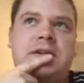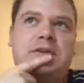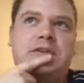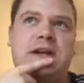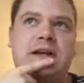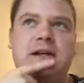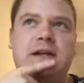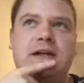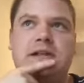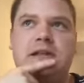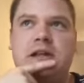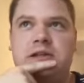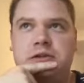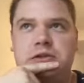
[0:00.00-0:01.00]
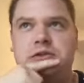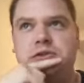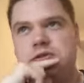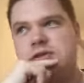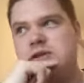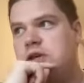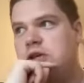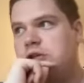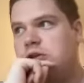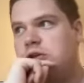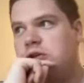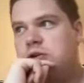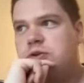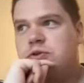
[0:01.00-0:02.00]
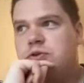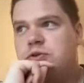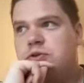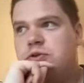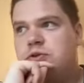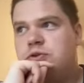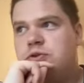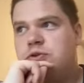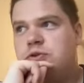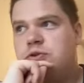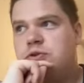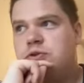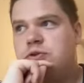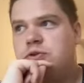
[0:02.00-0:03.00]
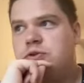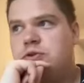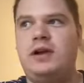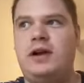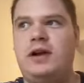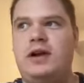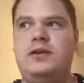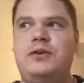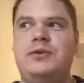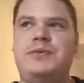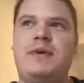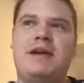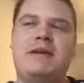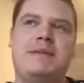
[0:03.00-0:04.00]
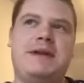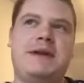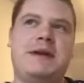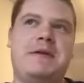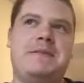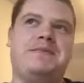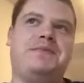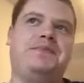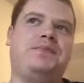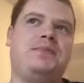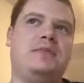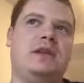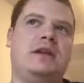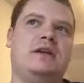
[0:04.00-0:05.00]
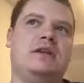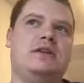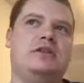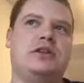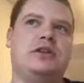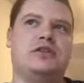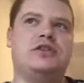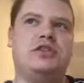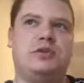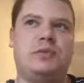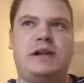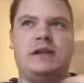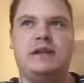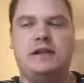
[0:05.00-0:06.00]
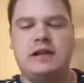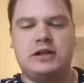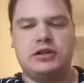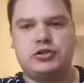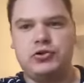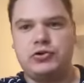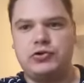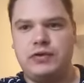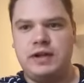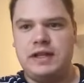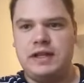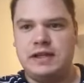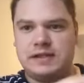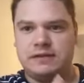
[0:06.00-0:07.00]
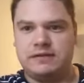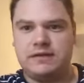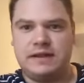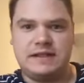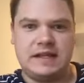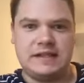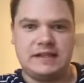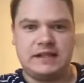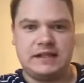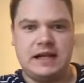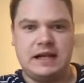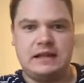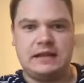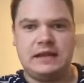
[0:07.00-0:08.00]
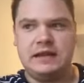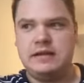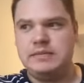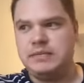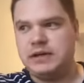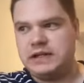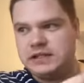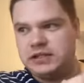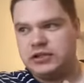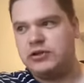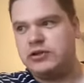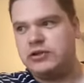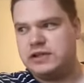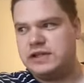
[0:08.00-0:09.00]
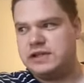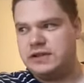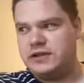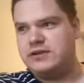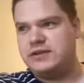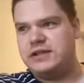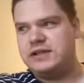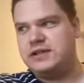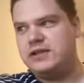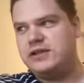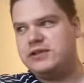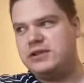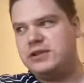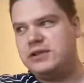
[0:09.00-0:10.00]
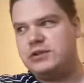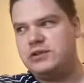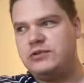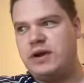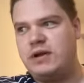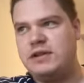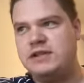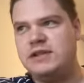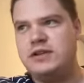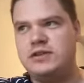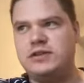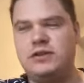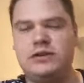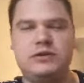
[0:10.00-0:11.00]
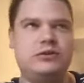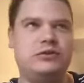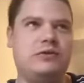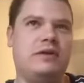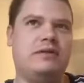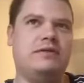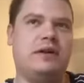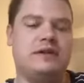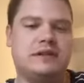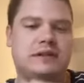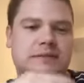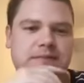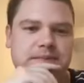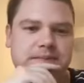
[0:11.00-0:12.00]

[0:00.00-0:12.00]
no, Jack Cullen, like good. I think he's the sort of guy who maybe doesn't do anything extraordinary. He isn't fantastic at anything, but he's a good solid all round fighter.